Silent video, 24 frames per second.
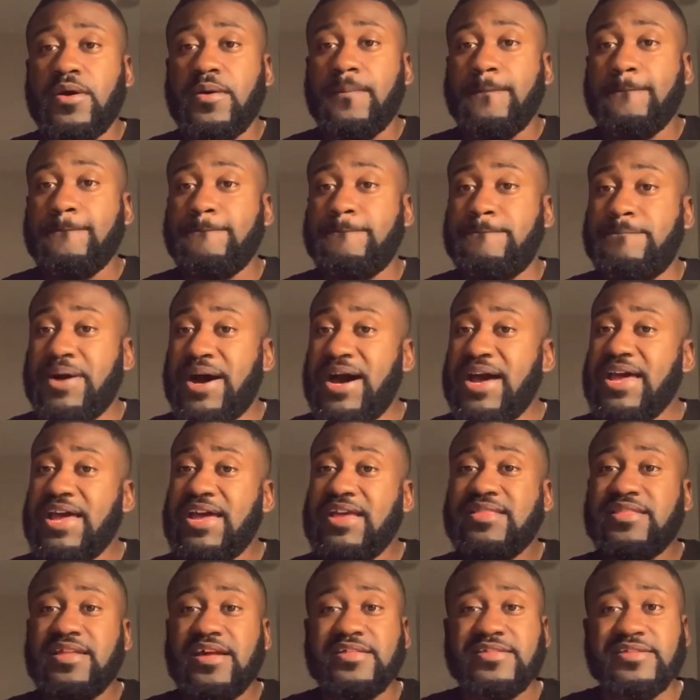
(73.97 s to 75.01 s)
but
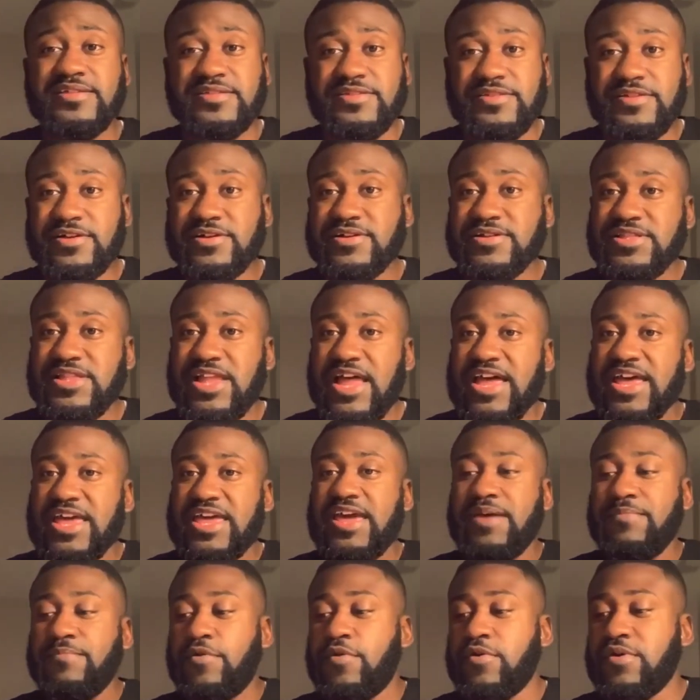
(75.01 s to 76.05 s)
it doesn't look like
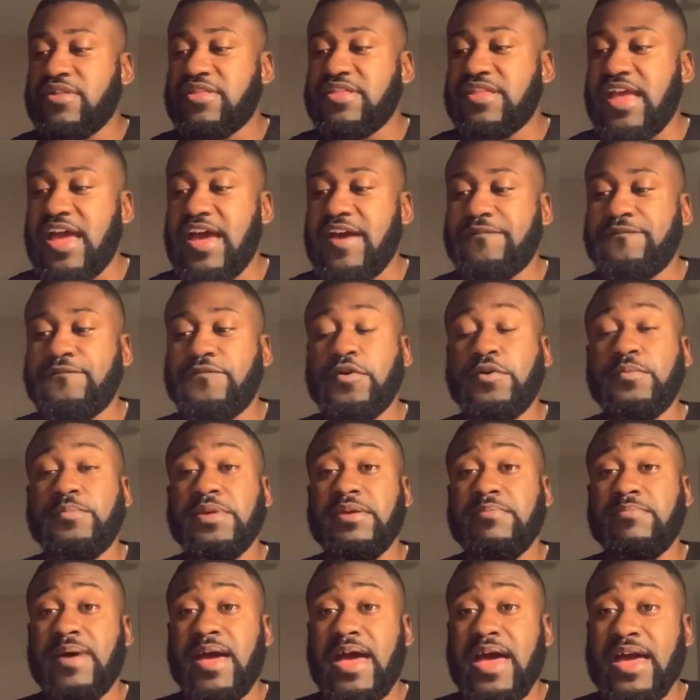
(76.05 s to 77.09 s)
him or his staff will be
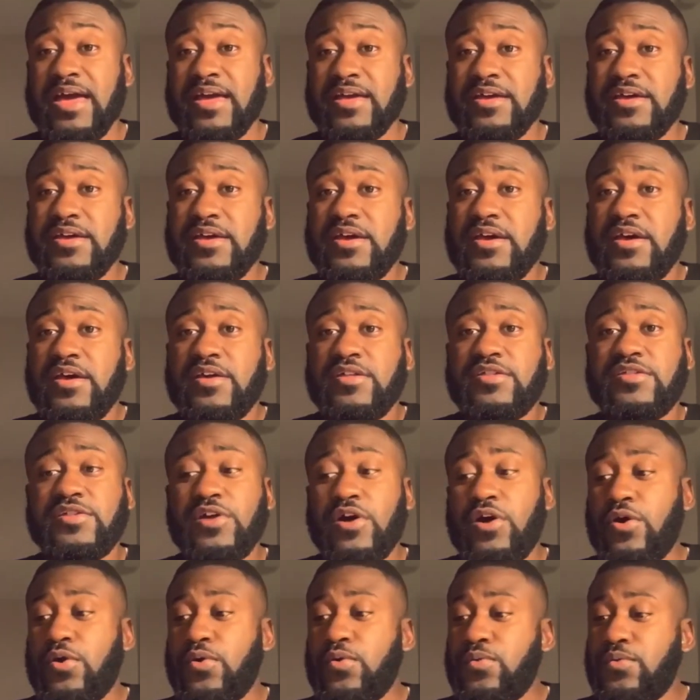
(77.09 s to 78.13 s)
back.
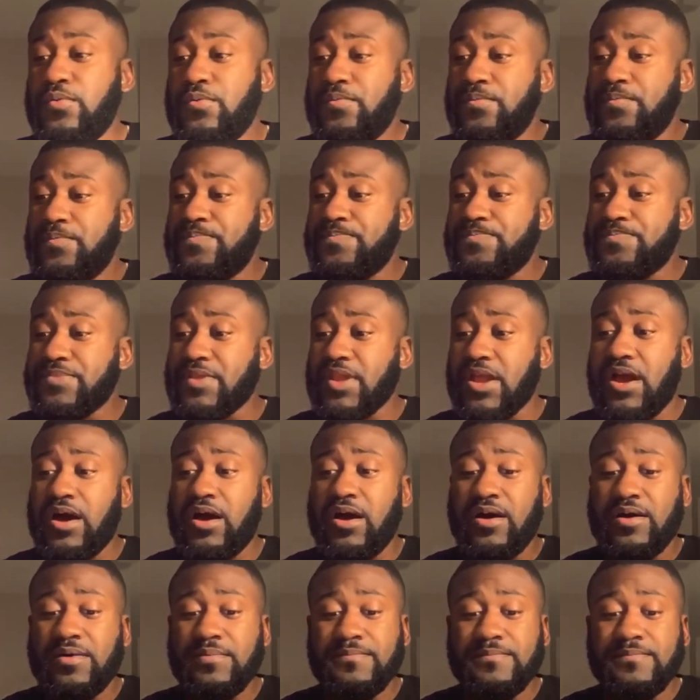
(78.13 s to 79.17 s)
So,
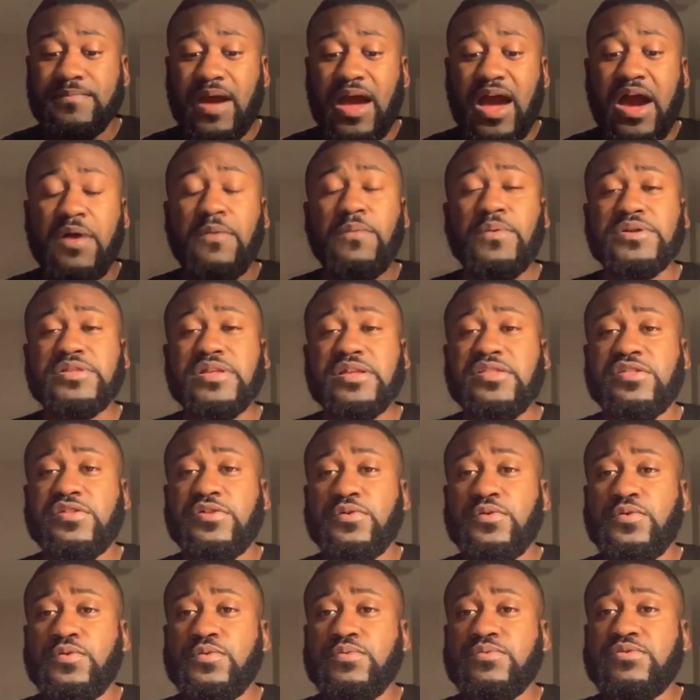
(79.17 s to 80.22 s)
I wanted
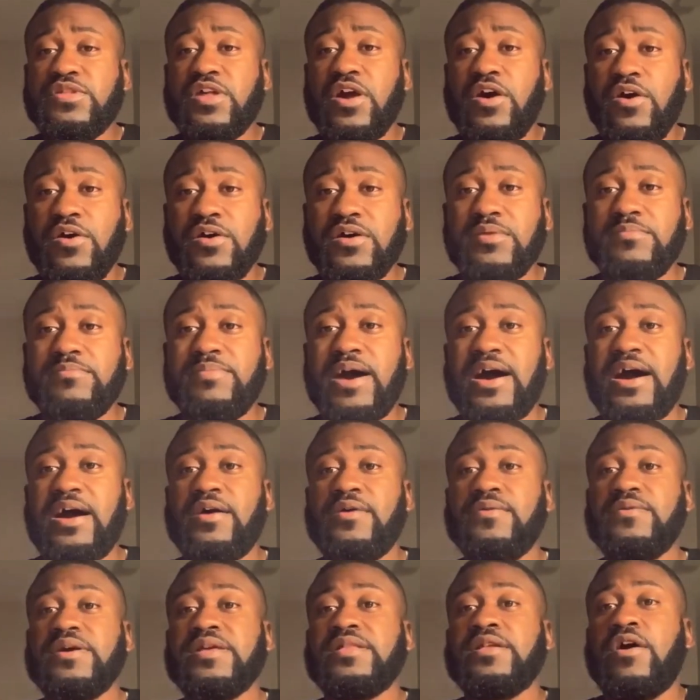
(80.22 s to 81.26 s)
to talk
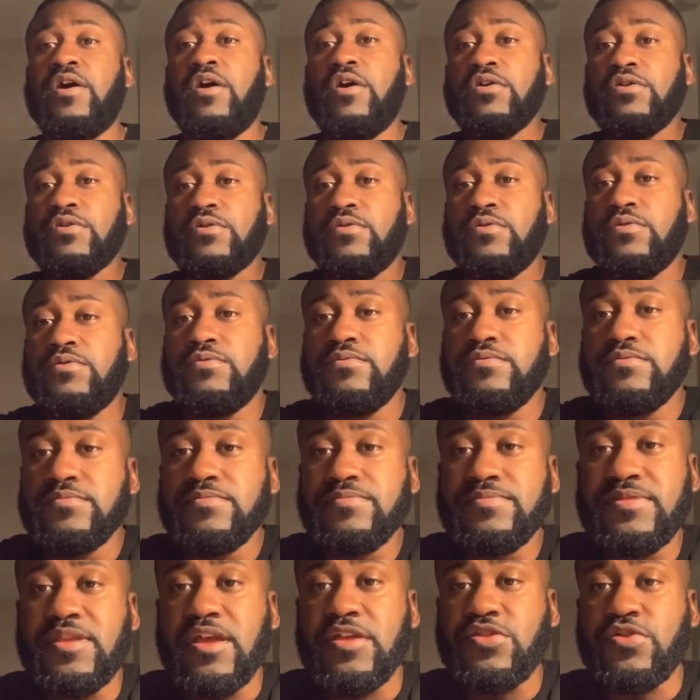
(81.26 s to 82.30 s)
about an article
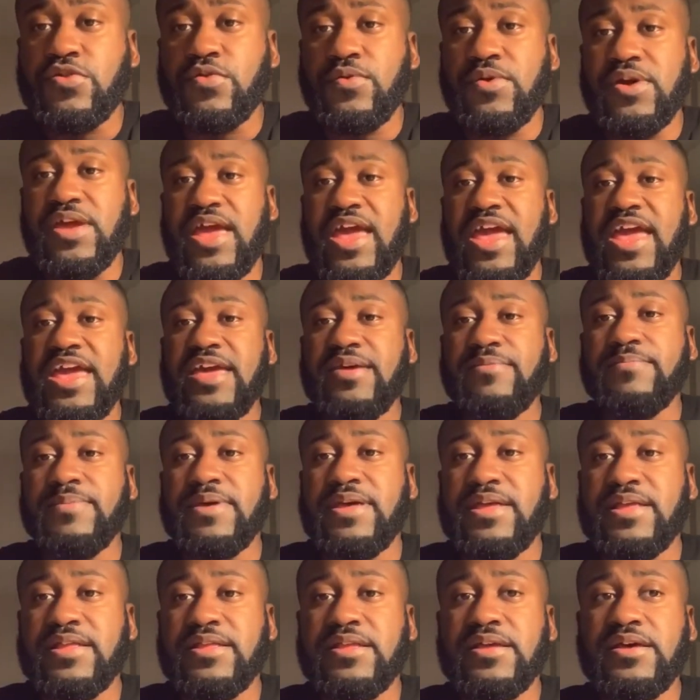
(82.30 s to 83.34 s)
that Troy
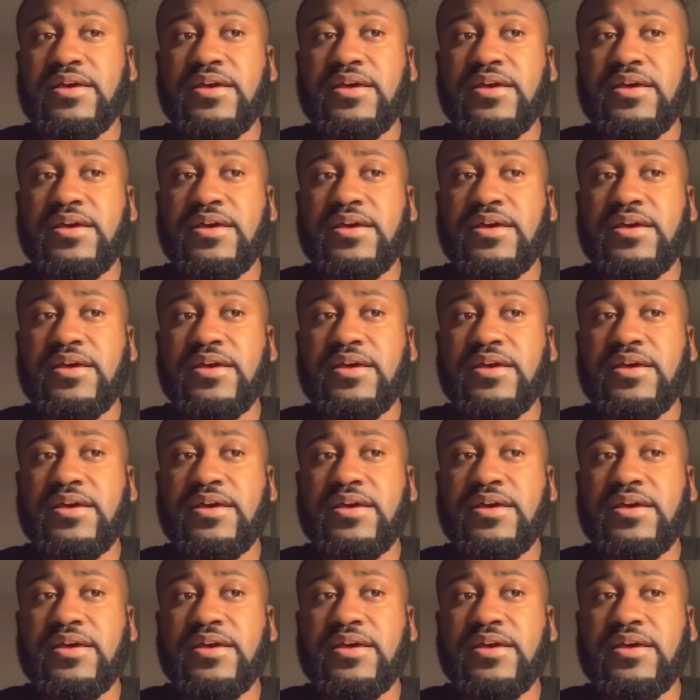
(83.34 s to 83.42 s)
Aikman,